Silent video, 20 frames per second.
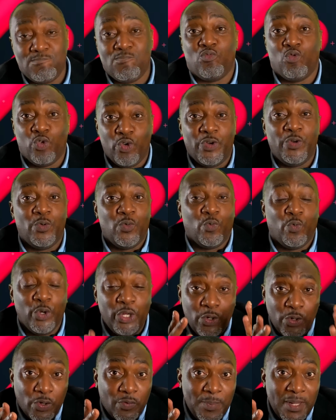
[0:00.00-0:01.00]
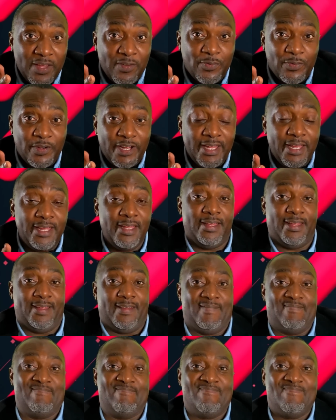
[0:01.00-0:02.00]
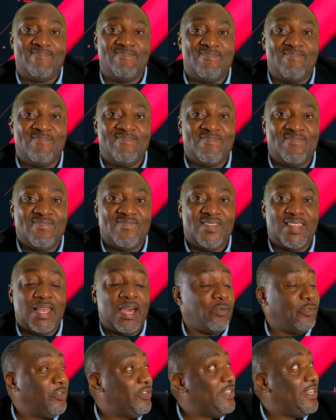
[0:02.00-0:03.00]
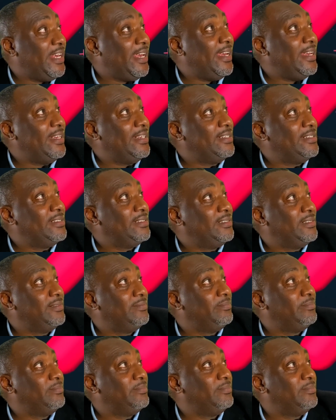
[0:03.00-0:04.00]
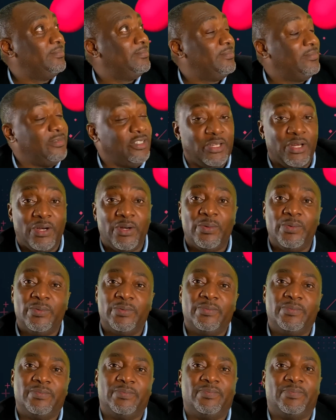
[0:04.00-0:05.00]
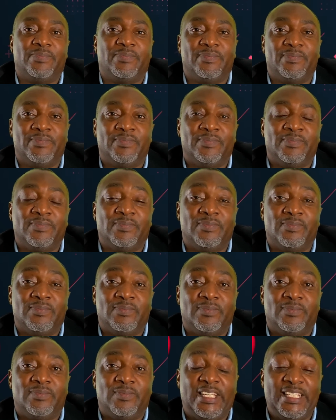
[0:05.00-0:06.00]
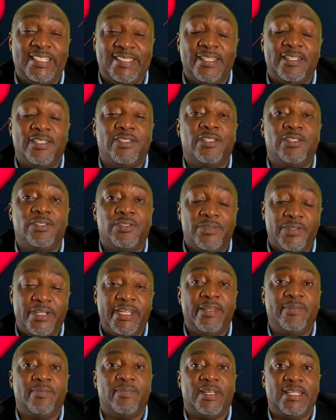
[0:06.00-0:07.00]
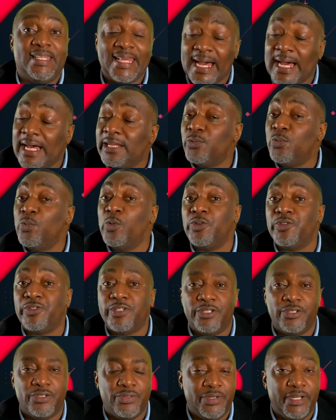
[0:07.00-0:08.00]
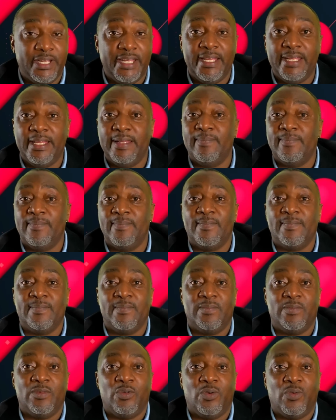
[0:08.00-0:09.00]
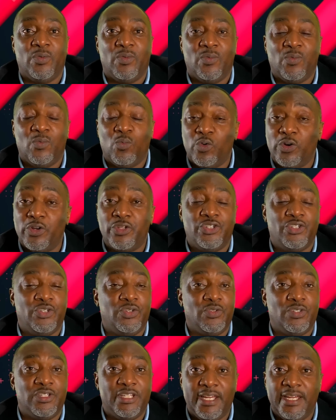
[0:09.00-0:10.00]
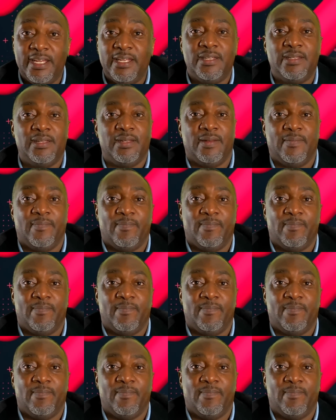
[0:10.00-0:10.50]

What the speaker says: Will you be free? I would say no. It's just a dream. That was a dream. What you did